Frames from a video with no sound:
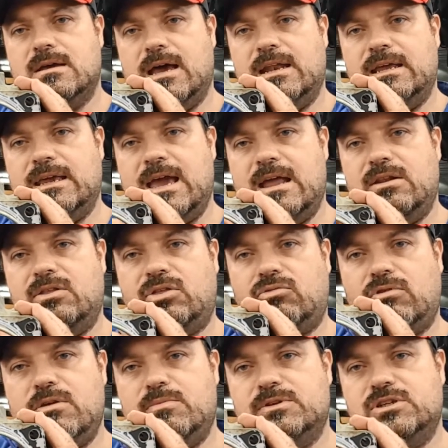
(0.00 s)
and again
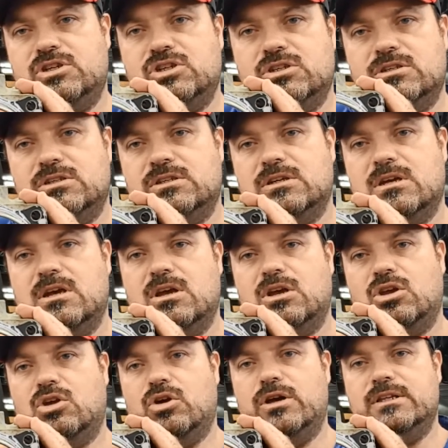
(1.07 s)
3 positions
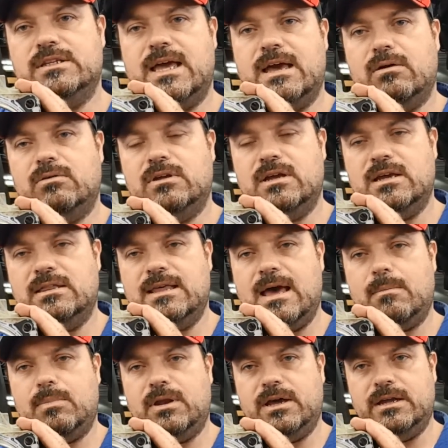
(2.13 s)
going down in
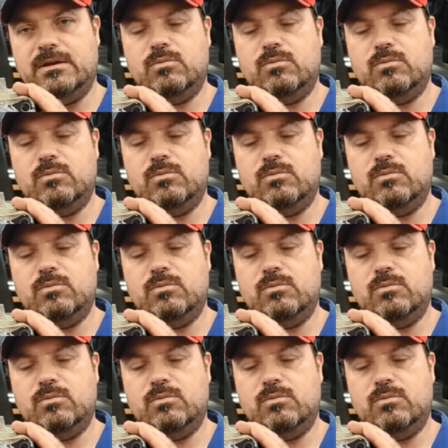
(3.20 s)
that plane.